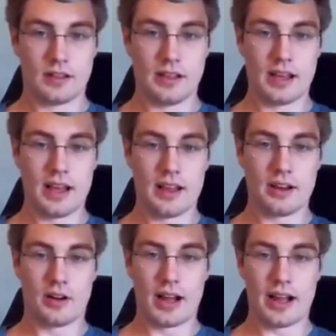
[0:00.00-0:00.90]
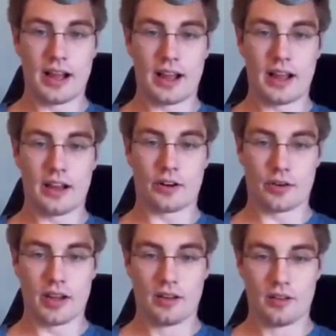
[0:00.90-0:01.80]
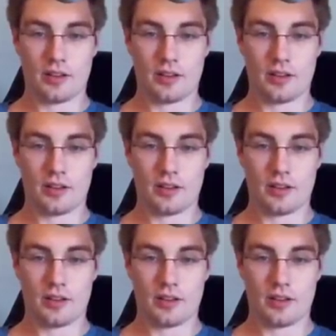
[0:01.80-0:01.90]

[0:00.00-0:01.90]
Yeah, no, so. I, I, I agree.